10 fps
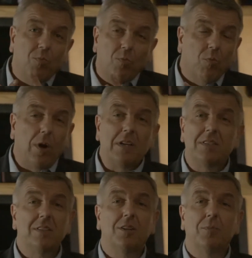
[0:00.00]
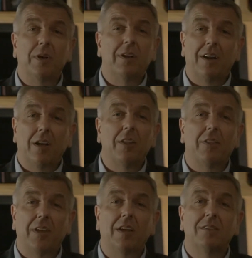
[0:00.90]
racism and other
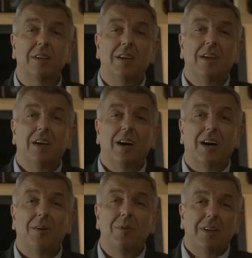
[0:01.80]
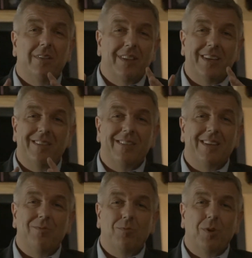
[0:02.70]
things that
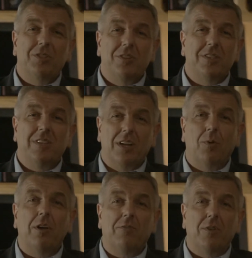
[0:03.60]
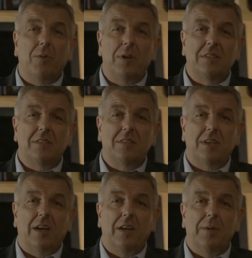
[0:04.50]
we should just get away from as a
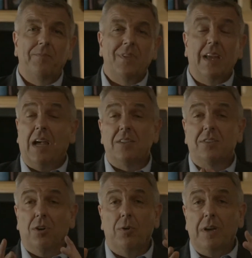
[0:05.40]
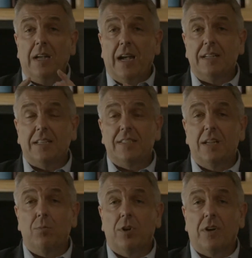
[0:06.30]
society. And so, as I said,
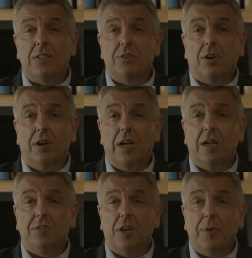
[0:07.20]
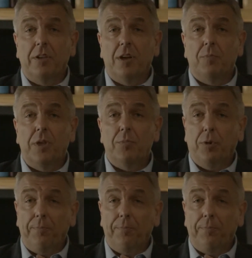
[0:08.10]
whenever I started out talking about young people,